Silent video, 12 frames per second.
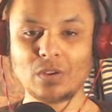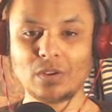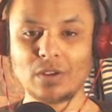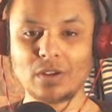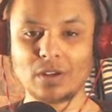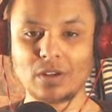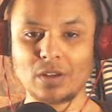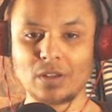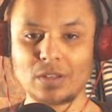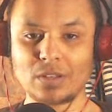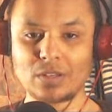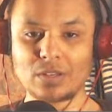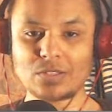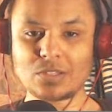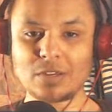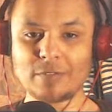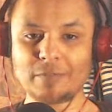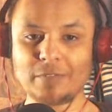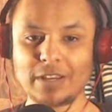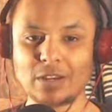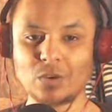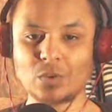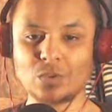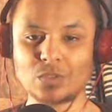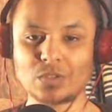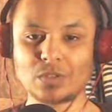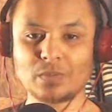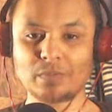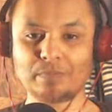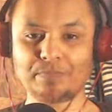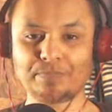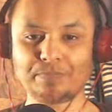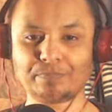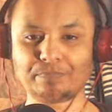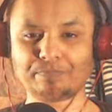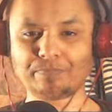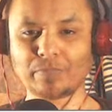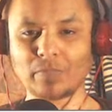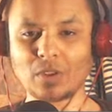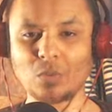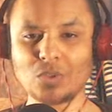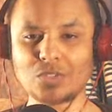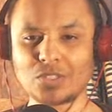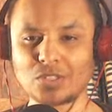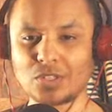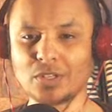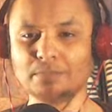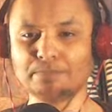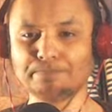Let's go to field. What does this do?